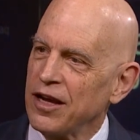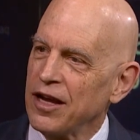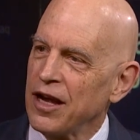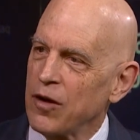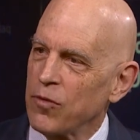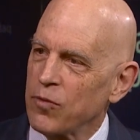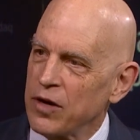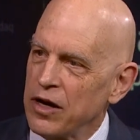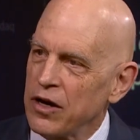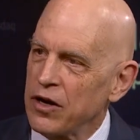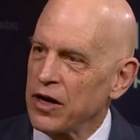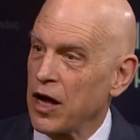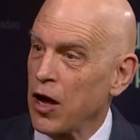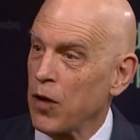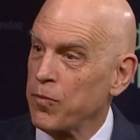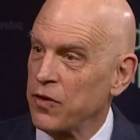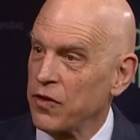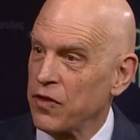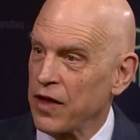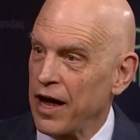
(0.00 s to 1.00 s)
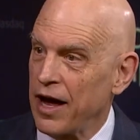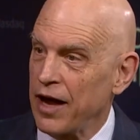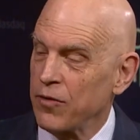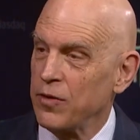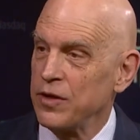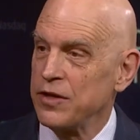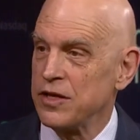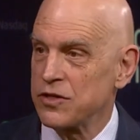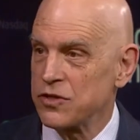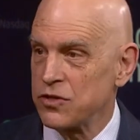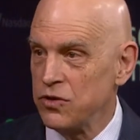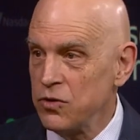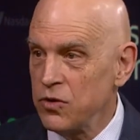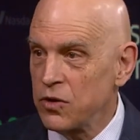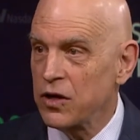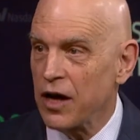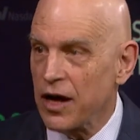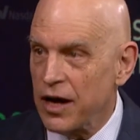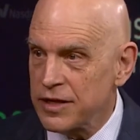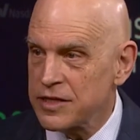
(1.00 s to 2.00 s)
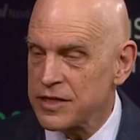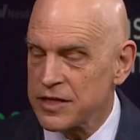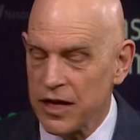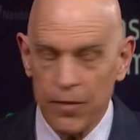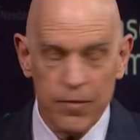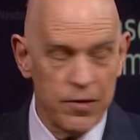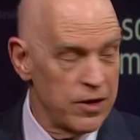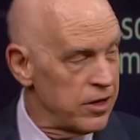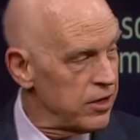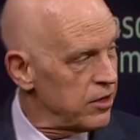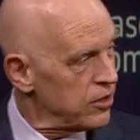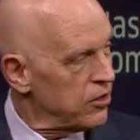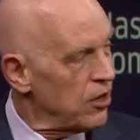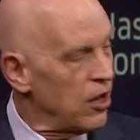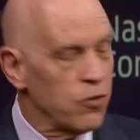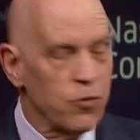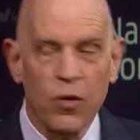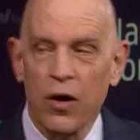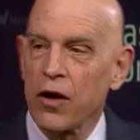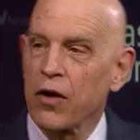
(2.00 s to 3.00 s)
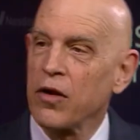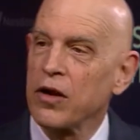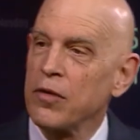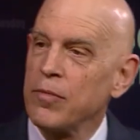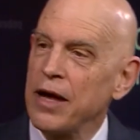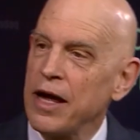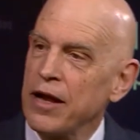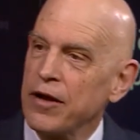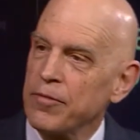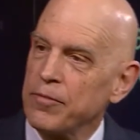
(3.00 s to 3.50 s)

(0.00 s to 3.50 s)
And we're here to help with that, with this new concept called Water on Demand.